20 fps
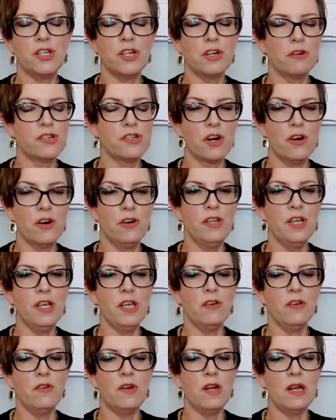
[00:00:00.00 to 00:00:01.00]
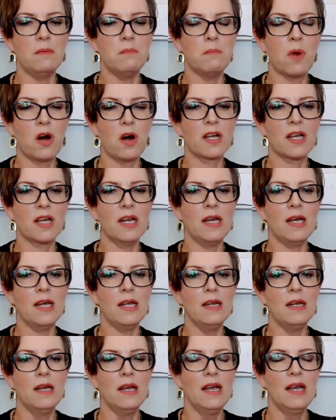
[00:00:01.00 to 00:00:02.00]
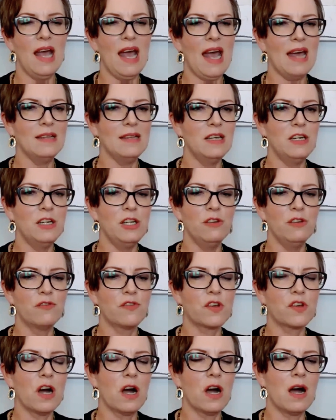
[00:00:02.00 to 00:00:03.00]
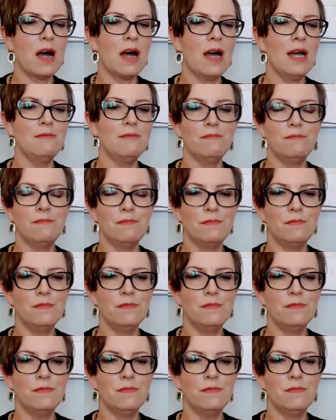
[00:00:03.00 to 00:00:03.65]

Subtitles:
to turn the unit, market it, and then you've got,